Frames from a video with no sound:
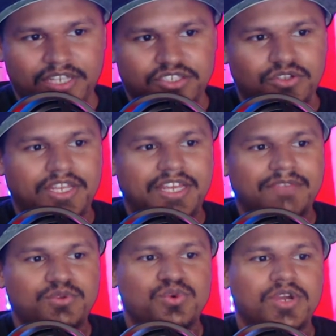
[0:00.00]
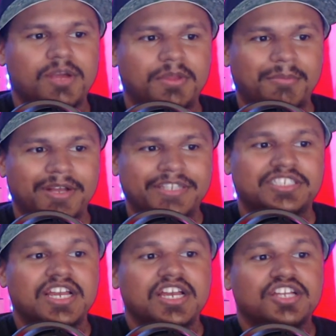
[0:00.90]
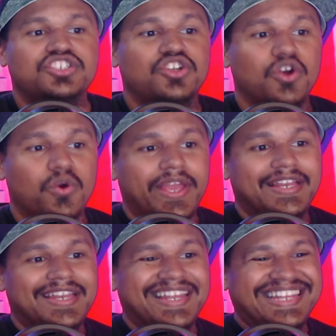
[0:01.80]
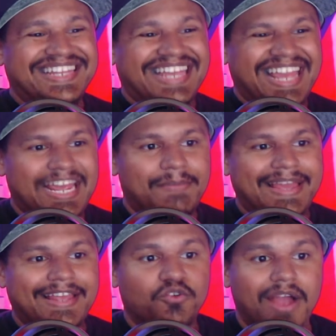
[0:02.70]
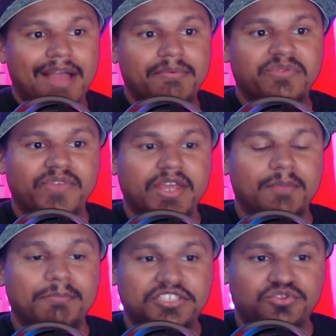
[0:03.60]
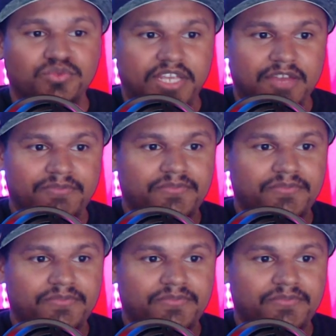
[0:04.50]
So they give you a couple of months to go in, in the game and grab it via mystery gift.